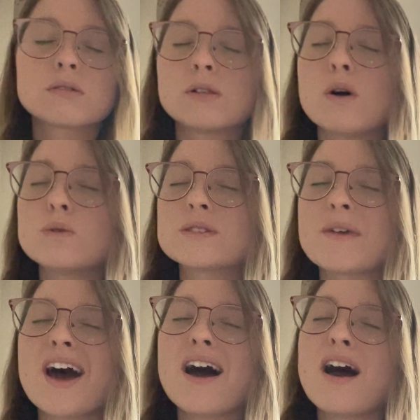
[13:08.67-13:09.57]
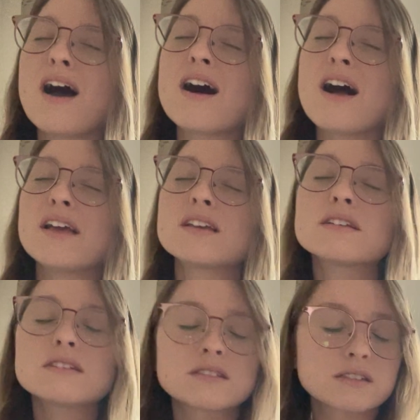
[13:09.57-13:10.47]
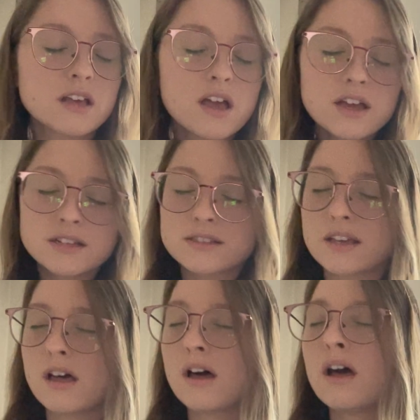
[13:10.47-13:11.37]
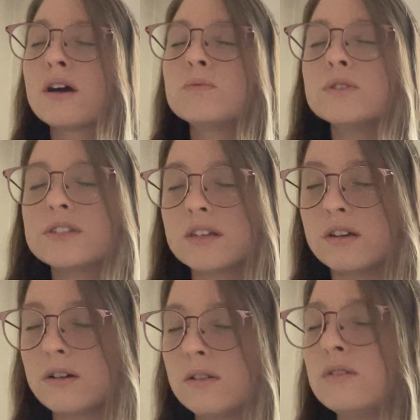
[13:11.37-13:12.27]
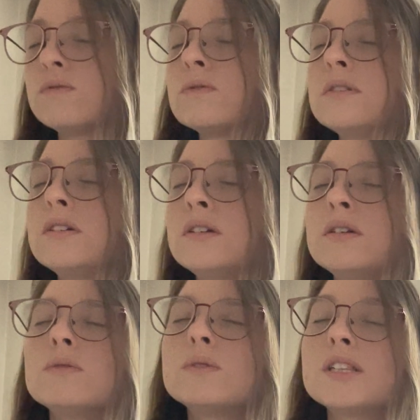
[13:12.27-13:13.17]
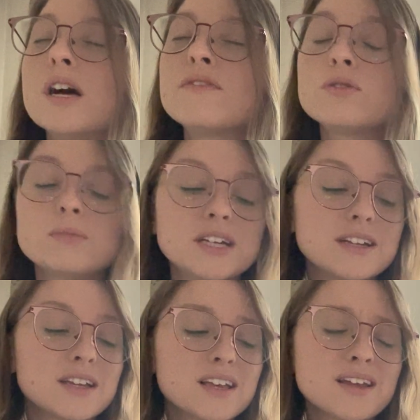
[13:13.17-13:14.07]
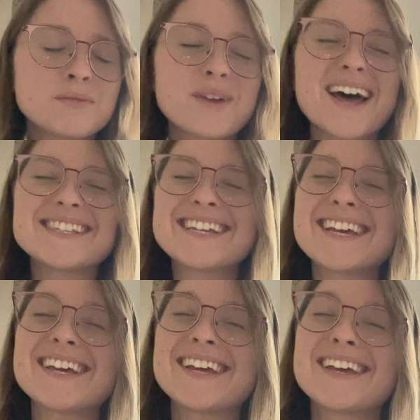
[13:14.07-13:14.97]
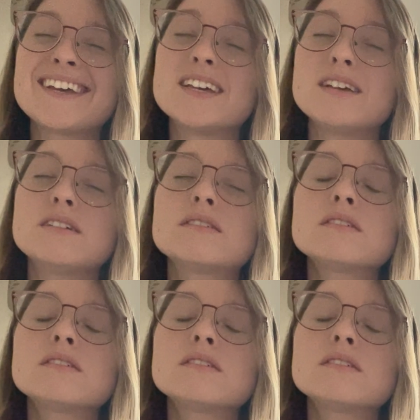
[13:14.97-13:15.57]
Close my eyes. Time will tell if we will ever meet again, my dear.